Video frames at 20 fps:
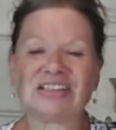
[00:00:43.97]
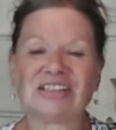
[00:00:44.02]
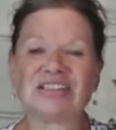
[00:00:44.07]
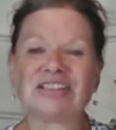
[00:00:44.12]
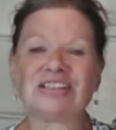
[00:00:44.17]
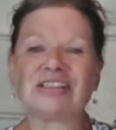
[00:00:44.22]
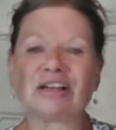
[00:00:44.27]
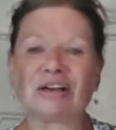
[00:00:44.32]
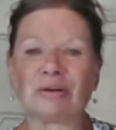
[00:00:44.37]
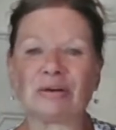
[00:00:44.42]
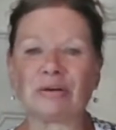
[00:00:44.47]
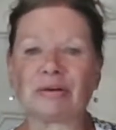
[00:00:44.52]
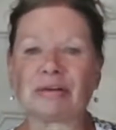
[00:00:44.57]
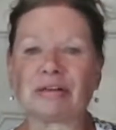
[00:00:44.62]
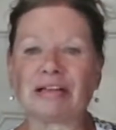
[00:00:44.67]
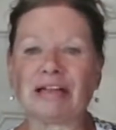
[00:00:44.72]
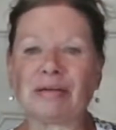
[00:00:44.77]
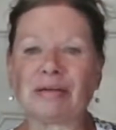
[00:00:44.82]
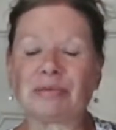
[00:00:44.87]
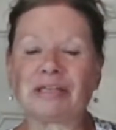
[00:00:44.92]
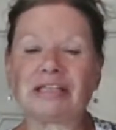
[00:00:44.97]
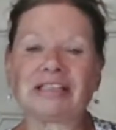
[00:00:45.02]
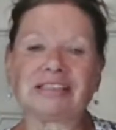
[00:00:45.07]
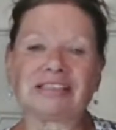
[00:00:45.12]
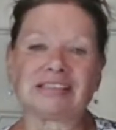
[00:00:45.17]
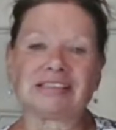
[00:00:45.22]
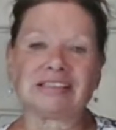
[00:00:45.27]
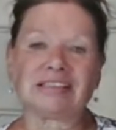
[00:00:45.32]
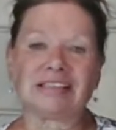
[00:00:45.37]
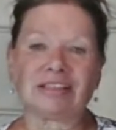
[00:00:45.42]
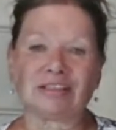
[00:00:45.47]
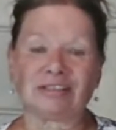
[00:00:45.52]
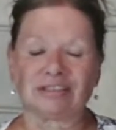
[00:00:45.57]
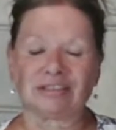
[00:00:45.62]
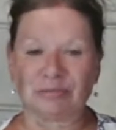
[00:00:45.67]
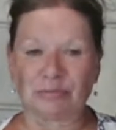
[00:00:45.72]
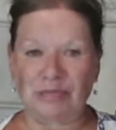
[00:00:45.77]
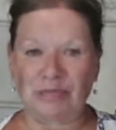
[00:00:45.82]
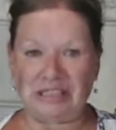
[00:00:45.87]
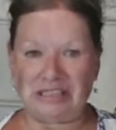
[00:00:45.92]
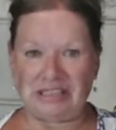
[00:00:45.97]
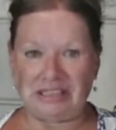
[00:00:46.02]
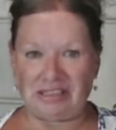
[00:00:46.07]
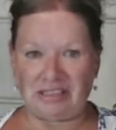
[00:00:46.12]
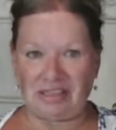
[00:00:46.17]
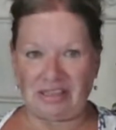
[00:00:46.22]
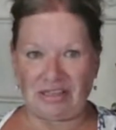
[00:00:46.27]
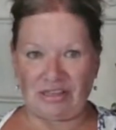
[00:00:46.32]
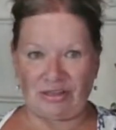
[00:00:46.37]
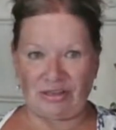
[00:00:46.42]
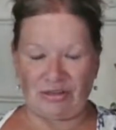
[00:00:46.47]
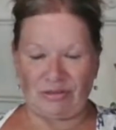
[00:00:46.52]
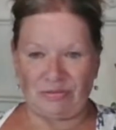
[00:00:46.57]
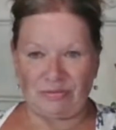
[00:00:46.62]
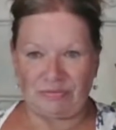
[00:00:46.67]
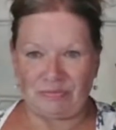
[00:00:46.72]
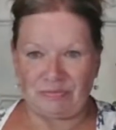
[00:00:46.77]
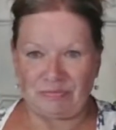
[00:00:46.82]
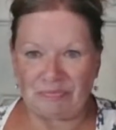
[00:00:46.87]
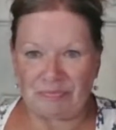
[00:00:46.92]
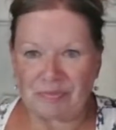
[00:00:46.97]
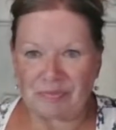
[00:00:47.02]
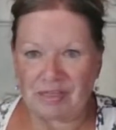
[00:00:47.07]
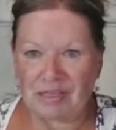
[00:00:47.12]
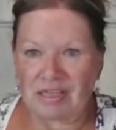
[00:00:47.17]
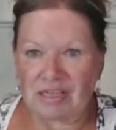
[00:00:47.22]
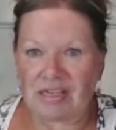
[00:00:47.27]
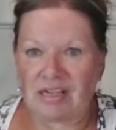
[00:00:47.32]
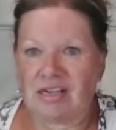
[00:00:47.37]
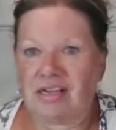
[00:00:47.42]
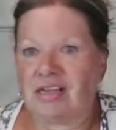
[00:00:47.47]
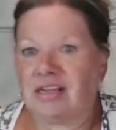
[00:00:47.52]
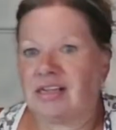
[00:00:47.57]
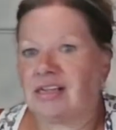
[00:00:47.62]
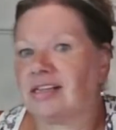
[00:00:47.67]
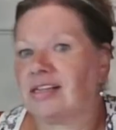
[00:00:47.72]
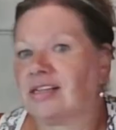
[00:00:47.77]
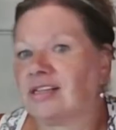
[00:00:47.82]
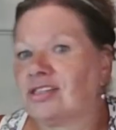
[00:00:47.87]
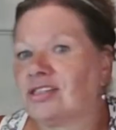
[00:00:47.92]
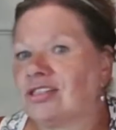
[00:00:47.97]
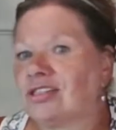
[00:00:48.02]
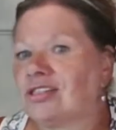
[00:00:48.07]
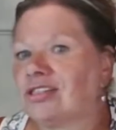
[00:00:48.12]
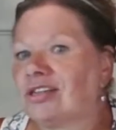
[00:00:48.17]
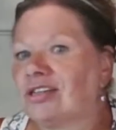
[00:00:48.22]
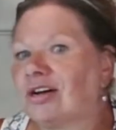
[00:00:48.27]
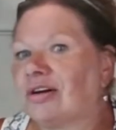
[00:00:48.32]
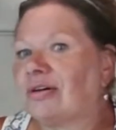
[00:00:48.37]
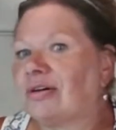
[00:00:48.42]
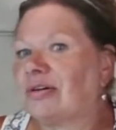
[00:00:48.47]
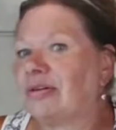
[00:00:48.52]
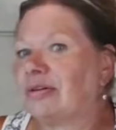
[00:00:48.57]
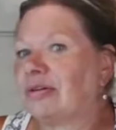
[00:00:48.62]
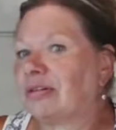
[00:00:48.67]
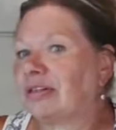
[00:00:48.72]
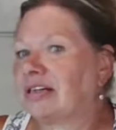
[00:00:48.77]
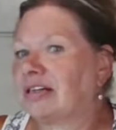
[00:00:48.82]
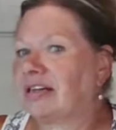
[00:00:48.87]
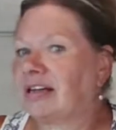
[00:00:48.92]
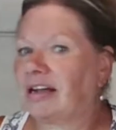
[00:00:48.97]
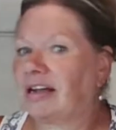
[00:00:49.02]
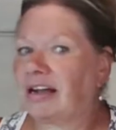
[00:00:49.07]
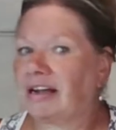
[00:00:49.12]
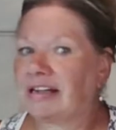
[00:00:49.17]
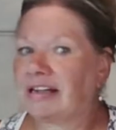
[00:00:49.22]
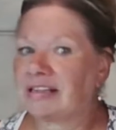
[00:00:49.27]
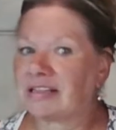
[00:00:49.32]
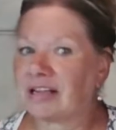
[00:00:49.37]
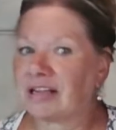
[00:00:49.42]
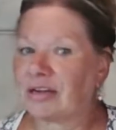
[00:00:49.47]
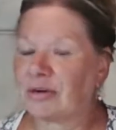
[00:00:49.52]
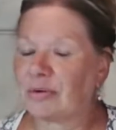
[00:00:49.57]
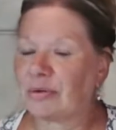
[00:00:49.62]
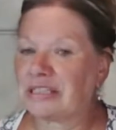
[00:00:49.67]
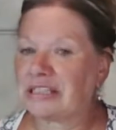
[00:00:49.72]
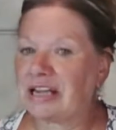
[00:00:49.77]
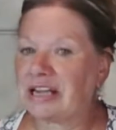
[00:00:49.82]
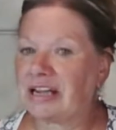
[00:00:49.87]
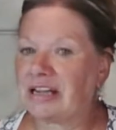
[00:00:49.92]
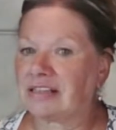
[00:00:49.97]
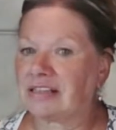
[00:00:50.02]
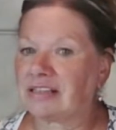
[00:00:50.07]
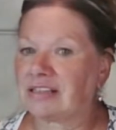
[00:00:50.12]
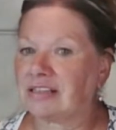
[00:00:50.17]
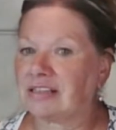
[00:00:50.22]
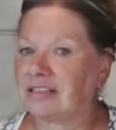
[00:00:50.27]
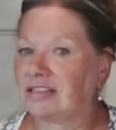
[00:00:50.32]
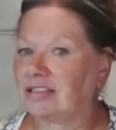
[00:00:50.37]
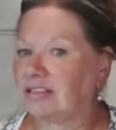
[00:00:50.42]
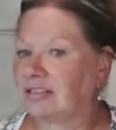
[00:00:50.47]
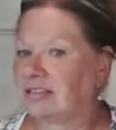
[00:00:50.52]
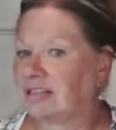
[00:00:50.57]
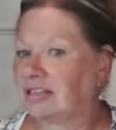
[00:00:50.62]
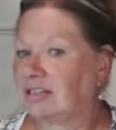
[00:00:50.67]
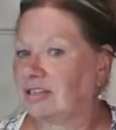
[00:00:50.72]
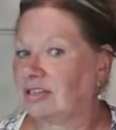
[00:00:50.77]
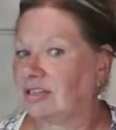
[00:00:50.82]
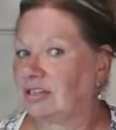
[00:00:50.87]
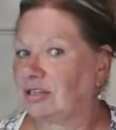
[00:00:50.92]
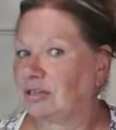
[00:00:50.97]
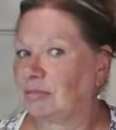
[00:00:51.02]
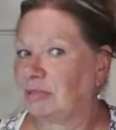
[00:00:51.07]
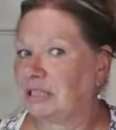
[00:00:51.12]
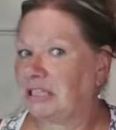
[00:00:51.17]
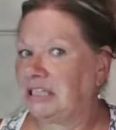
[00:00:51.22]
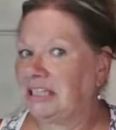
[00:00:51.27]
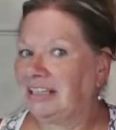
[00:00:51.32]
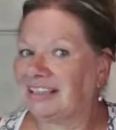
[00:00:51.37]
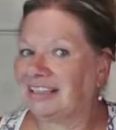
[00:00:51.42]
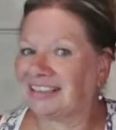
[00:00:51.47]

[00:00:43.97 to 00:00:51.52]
So glad we got to see you on Wednesday, though. So, as I always ask, can you hear me?